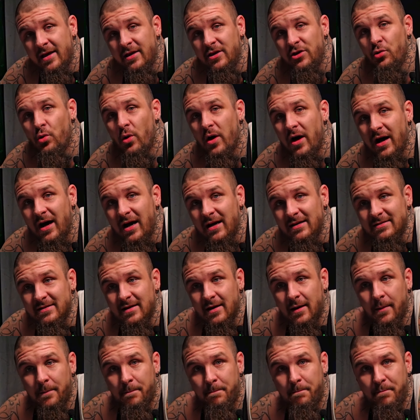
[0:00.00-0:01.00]
you add
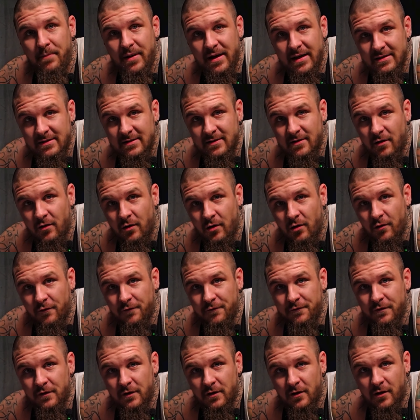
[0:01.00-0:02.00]
a bit of
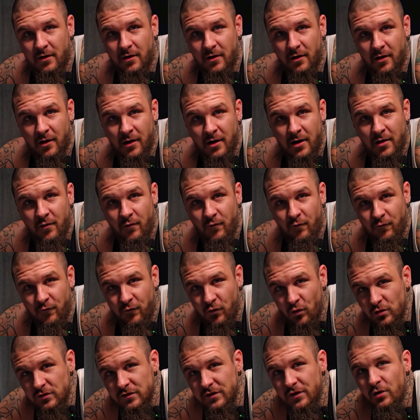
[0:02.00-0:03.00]

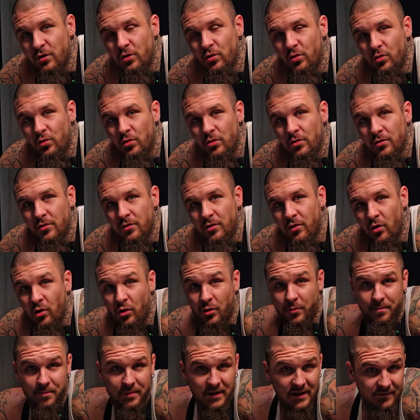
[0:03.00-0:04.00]
wood glue
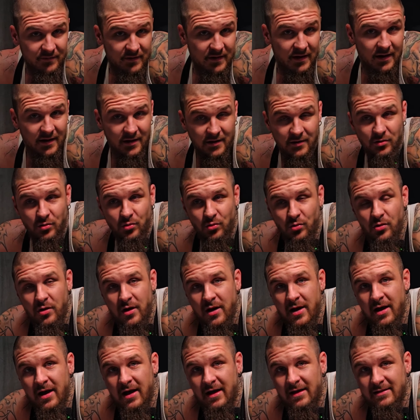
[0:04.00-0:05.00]
or PVA glue,
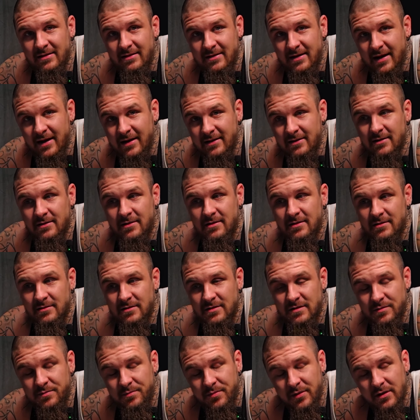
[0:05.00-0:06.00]
and then
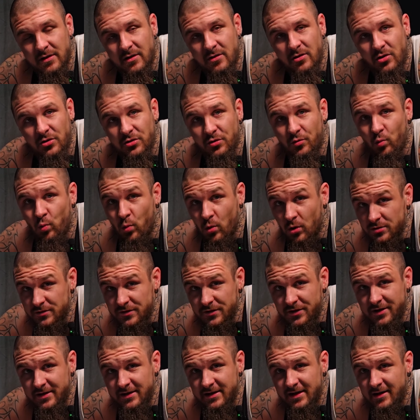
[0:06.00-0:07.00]
spill a lot of
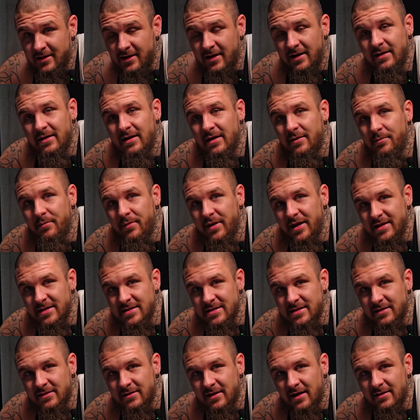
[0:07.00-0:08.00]
water in there and then
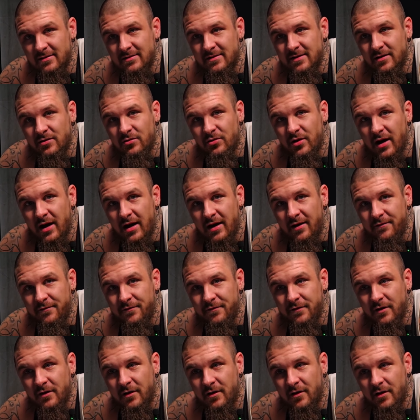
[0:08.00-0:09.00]
mix it until you have
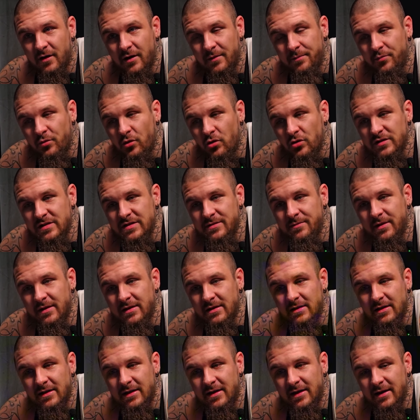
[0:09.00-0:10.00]

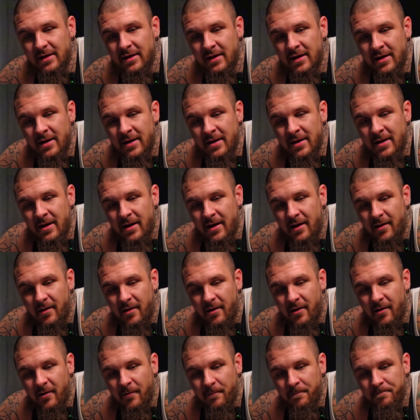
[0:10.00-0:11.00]
approximately
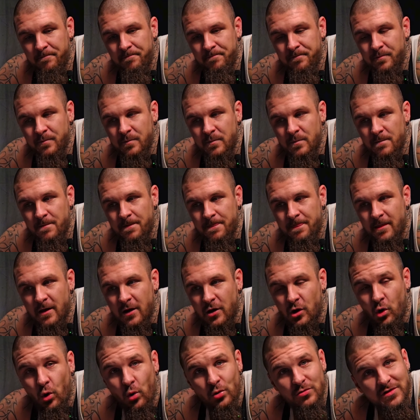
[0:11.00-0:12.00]

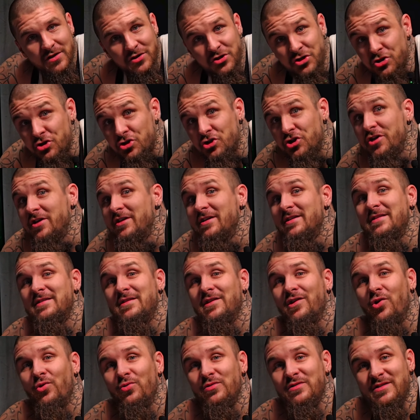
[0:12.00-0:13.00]
cottage cheese
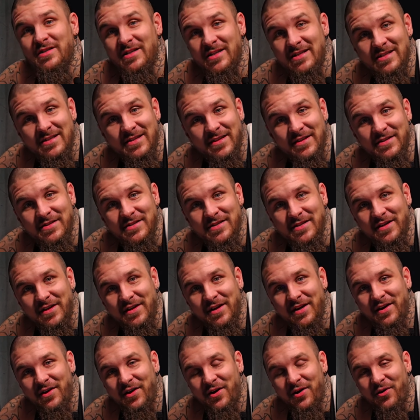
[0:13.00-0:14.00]

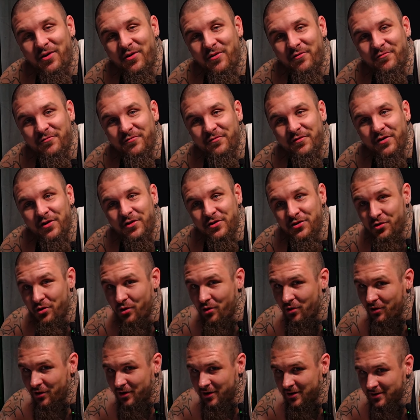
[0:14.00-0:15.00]
consistency of
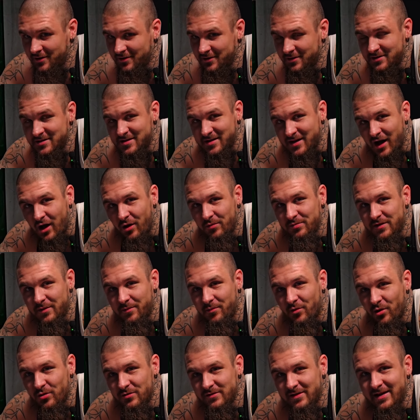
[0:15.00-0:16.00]
your sculptor
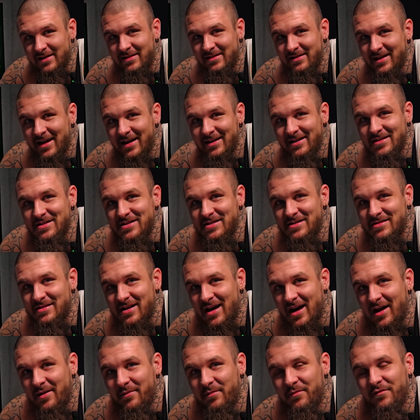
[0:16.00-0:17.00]
mold, and then it's
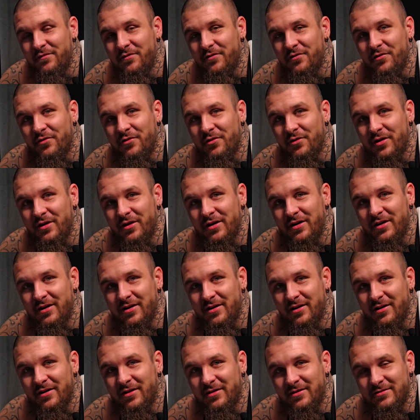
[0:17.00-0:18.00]
time to
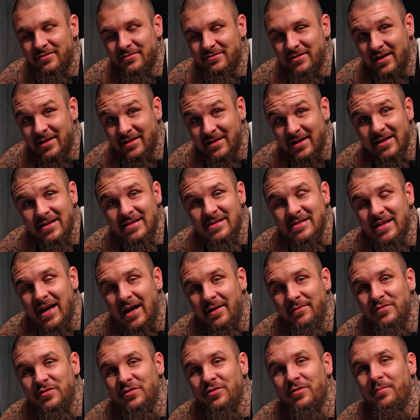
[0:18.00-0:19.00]

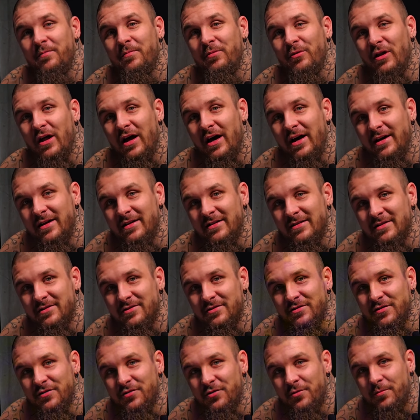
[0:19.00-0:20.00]
apply it
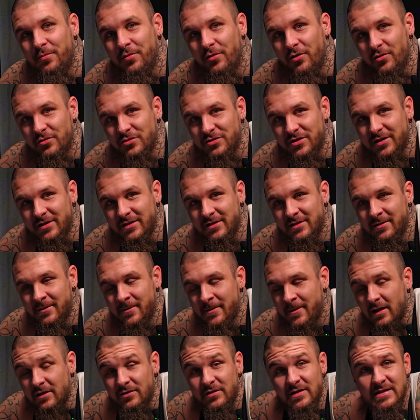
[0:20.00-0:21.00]
onto your project.
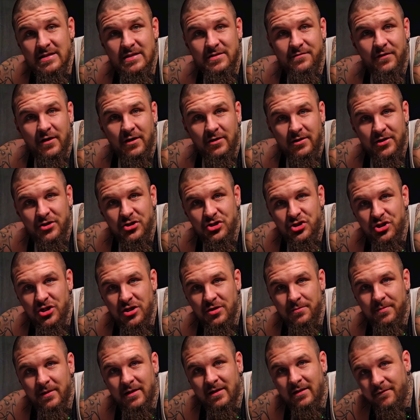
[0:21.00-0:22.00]
Now this is very
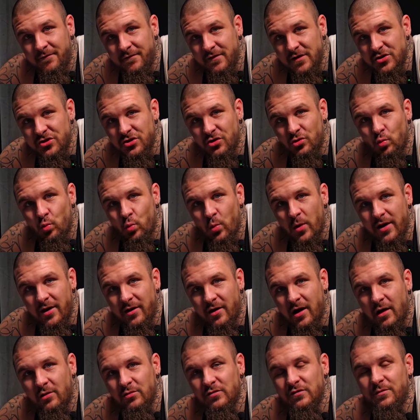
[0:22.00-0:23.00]
cheap and efficient way
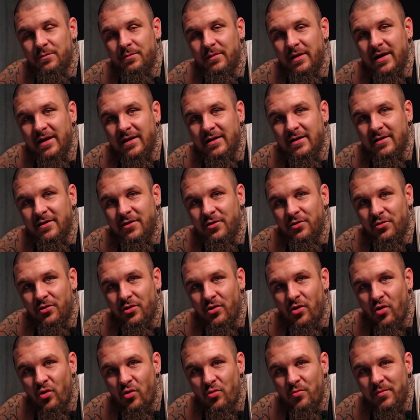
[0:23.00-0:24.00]
how to make your
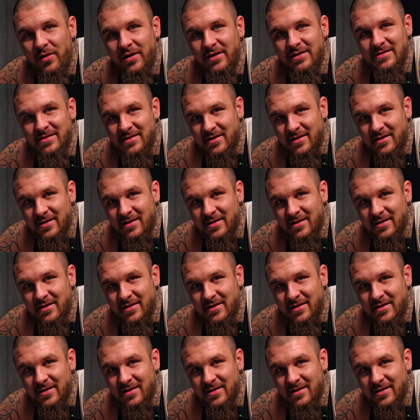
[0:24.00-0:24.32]
homemade